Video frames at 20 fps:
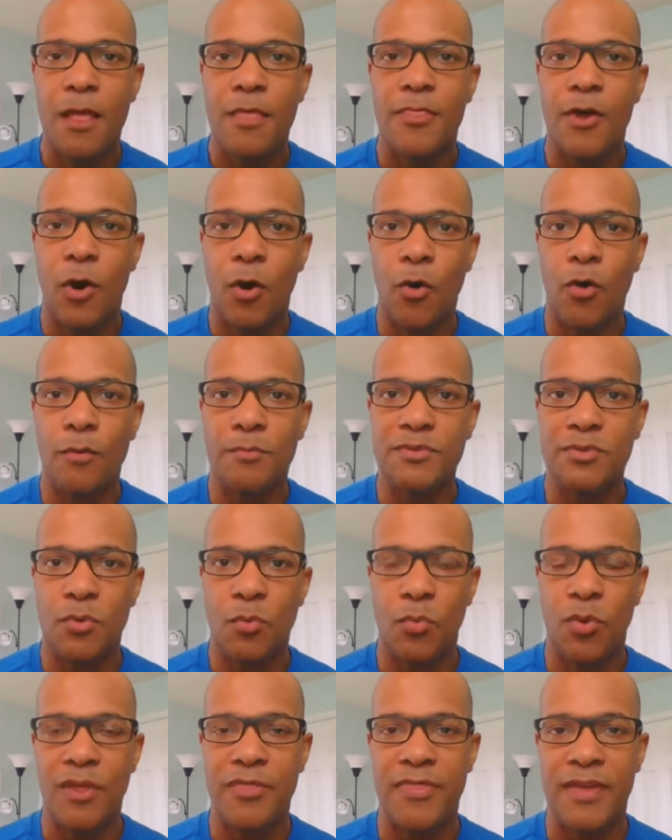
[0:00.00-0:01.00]
the homes
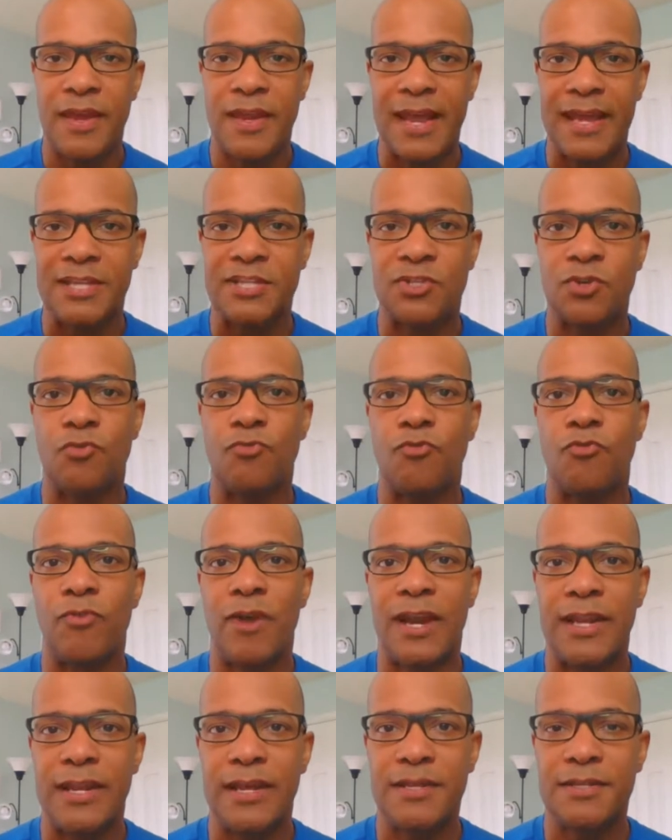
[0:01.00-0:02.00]
within a certain
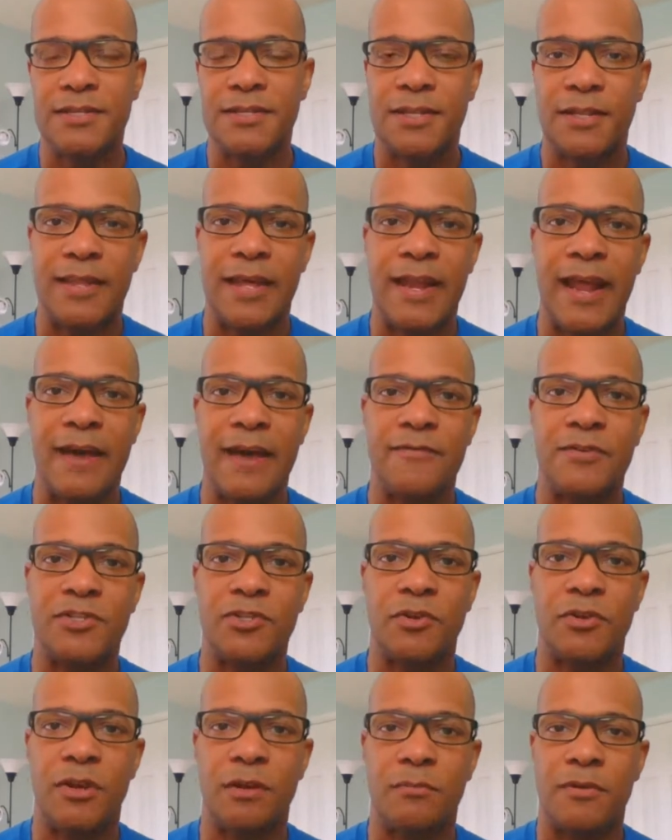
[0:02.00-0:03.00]
radius that have a
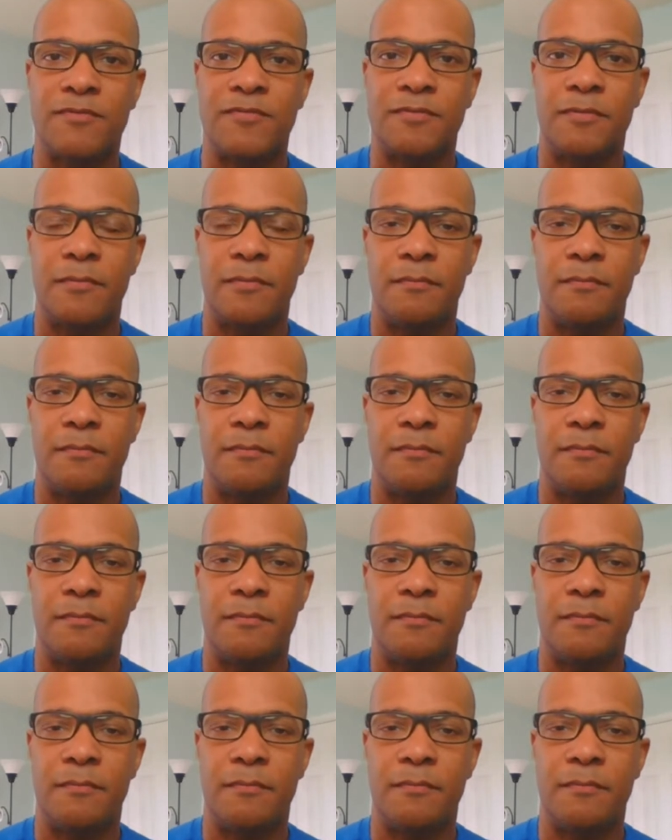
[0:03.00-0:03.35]
certain number of